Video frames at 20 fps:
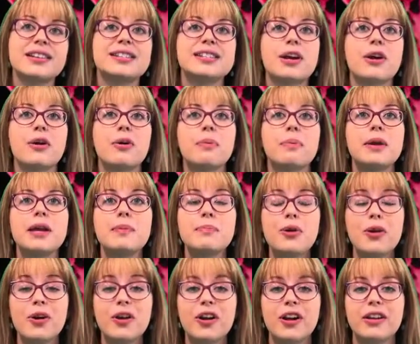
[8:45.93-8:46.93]
So
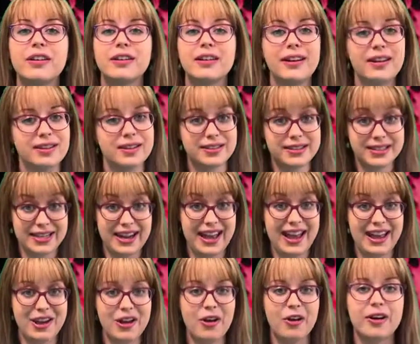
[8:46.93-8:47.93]
people are on
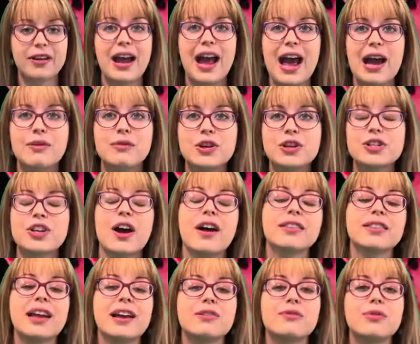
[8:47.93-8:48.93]
today are on average
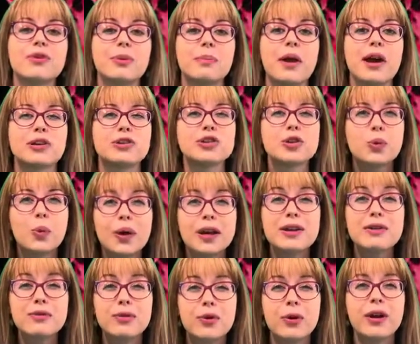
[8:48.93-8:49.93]
online for about
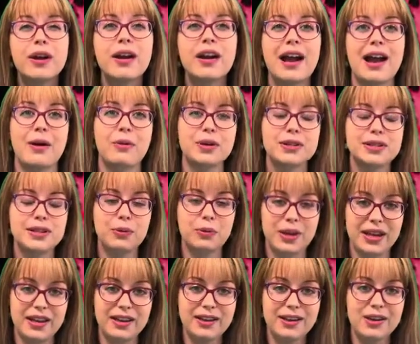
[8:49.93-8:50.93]
twenty-four hours a
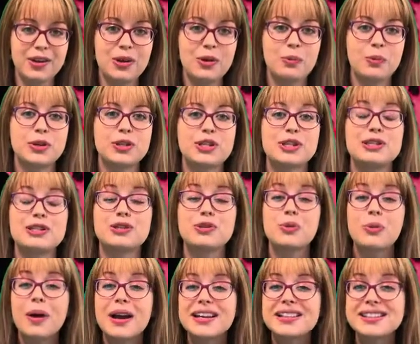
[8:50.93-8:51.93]
week, which is
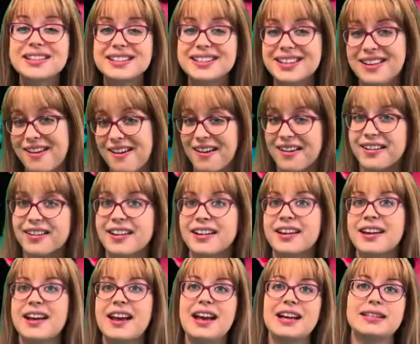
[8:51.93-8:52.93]
twice as long
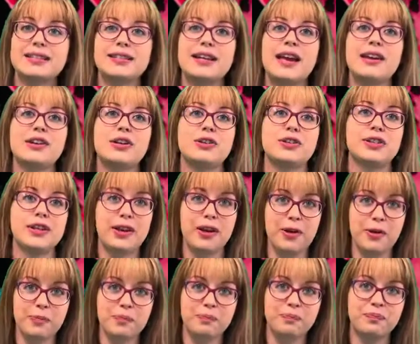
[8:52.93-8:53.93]
as ten years
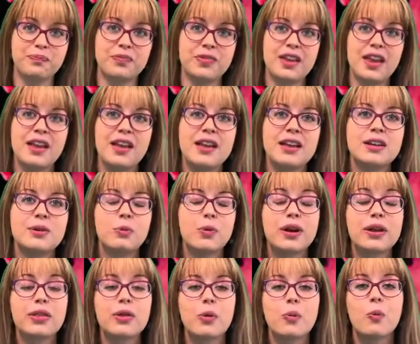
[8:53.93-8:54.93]
ago,
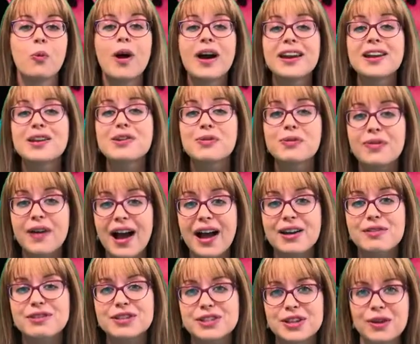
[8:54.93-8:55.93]
with one in
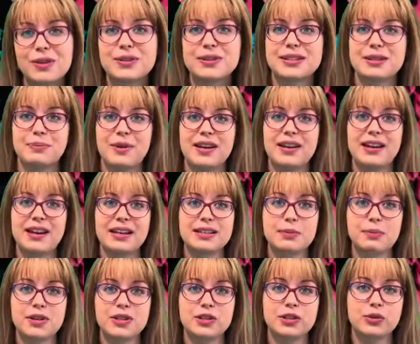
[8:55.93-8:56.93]
five adults spending
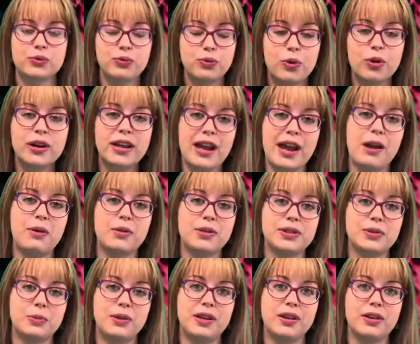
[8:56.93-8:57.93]
as much as forty
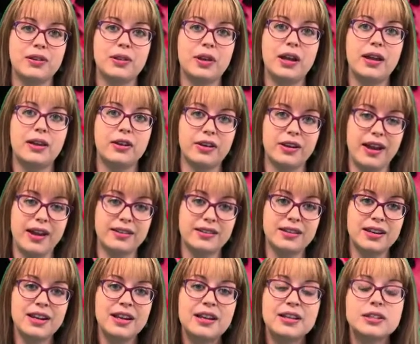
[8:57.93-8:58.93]
hours a week on the internet.
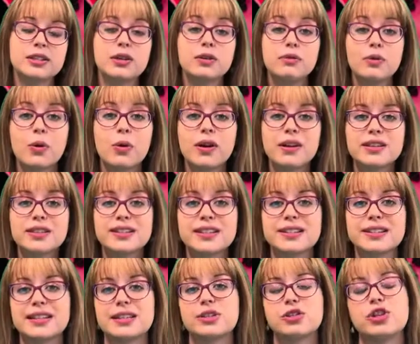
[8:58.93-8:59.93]
So of course
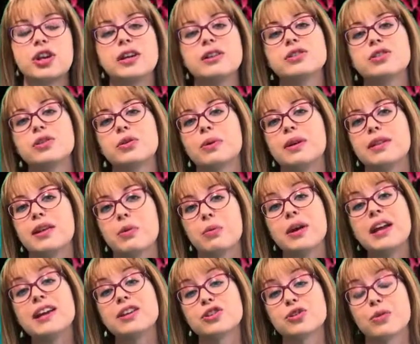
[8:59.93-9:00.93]
this has changed the way that
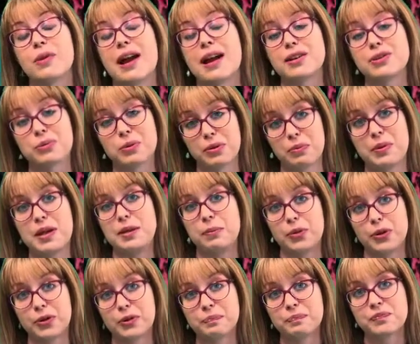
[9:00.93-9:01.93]
we interact with
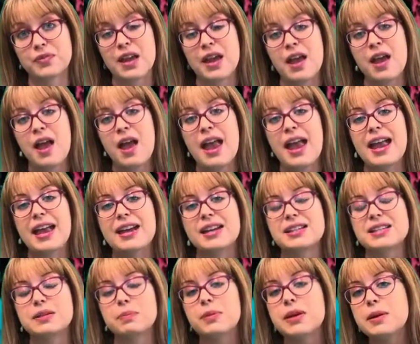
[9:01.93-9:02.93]
people,
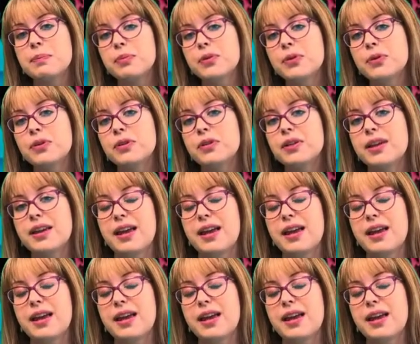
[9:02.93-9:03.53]
and people